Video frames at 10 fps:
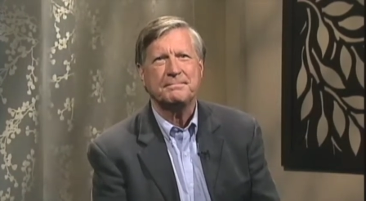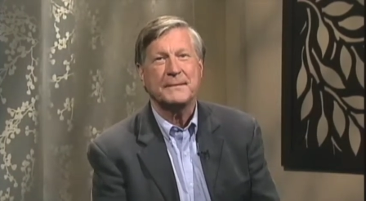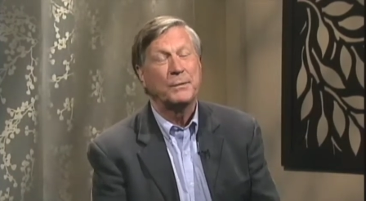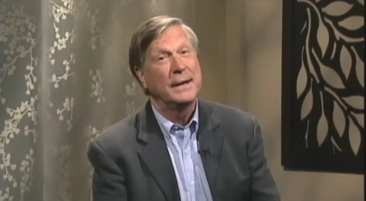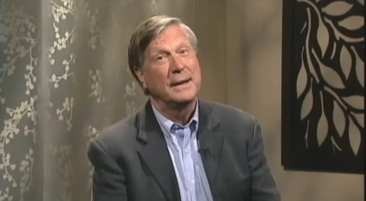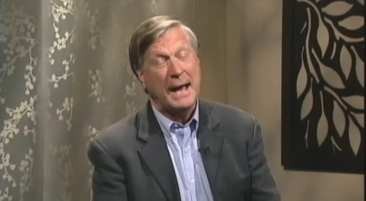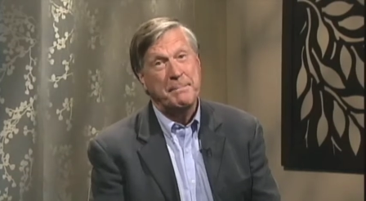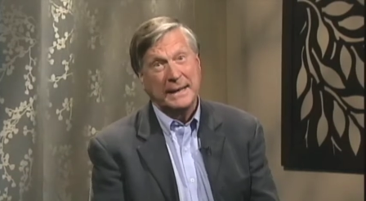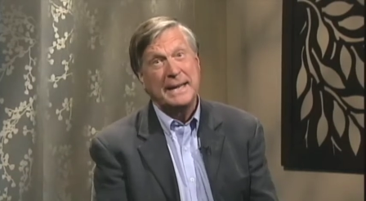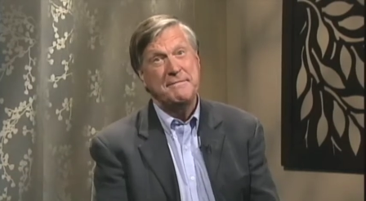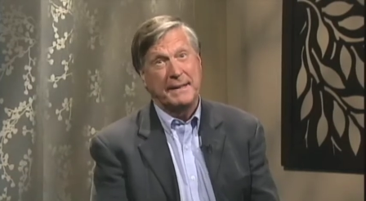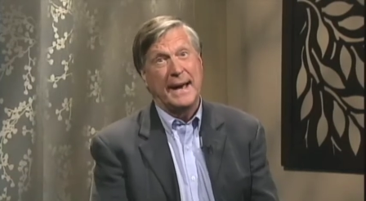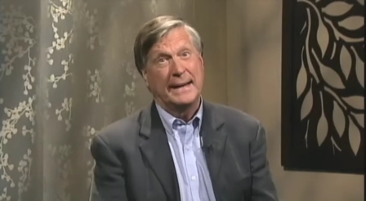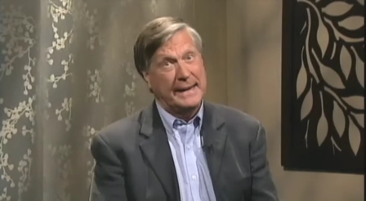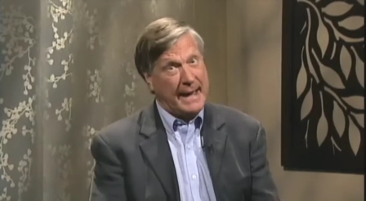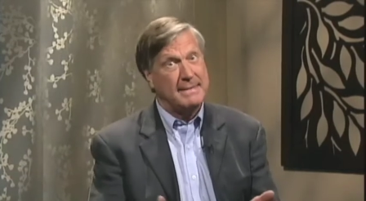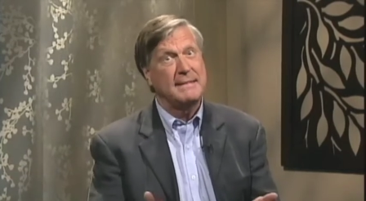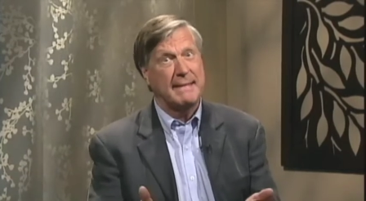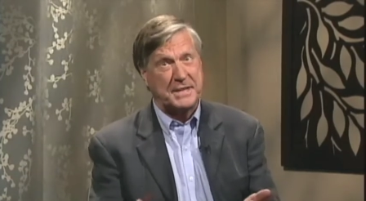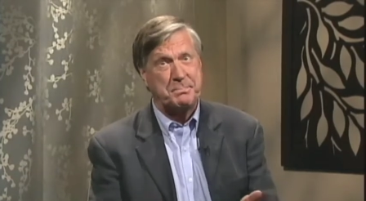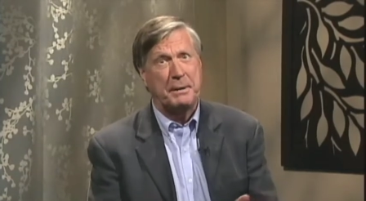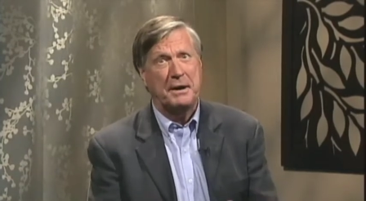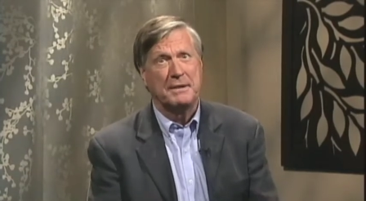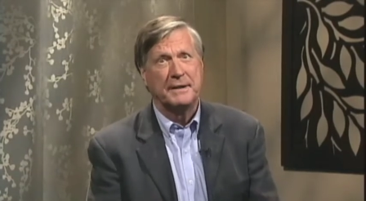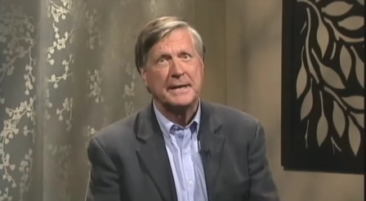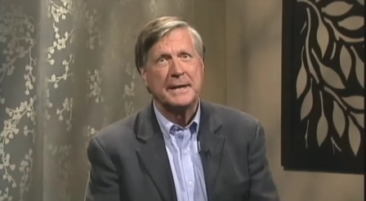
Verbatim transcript: Well, I believe that, and I think that's part of it.